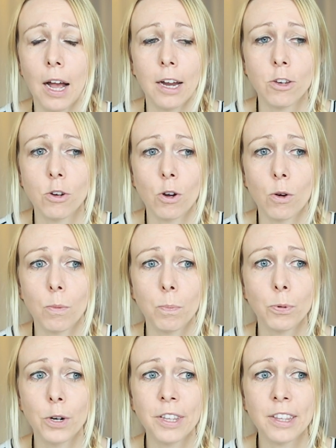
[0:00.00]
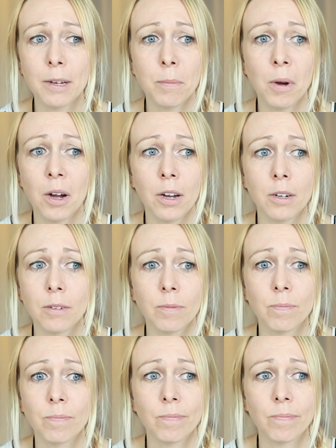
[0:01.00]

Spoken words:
and, print them on,